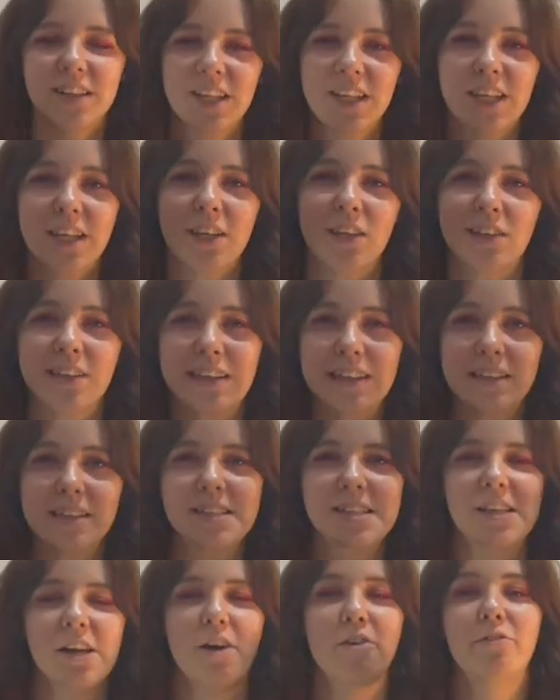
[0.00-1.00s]
cute little
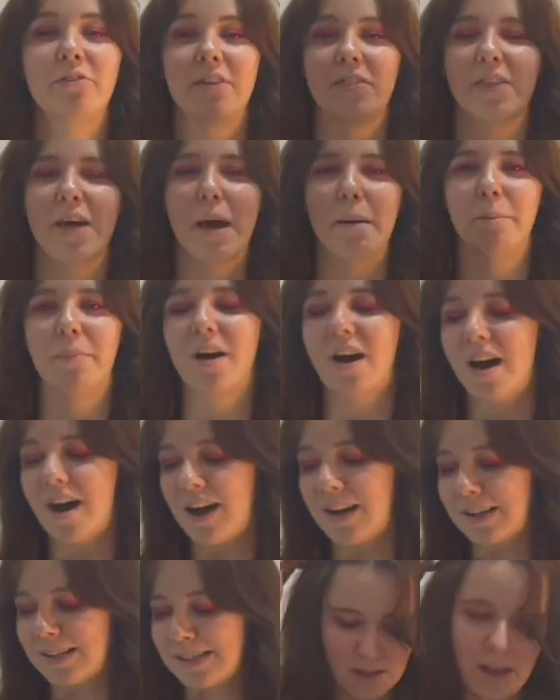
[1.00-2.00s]
stuff in that
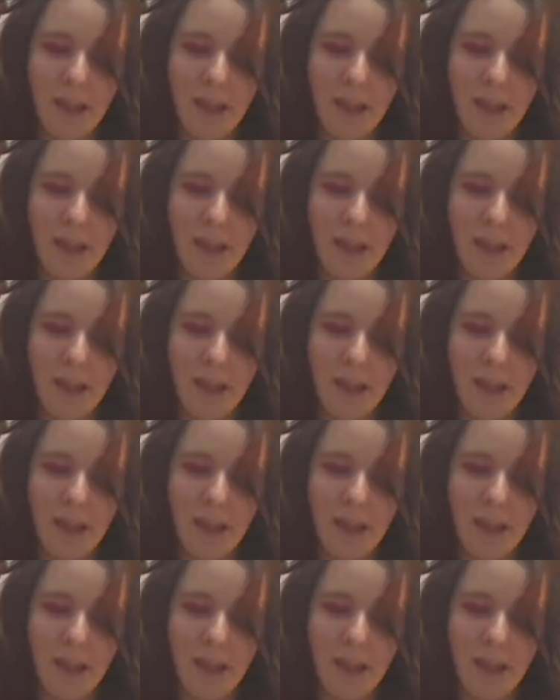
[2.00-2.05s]
box.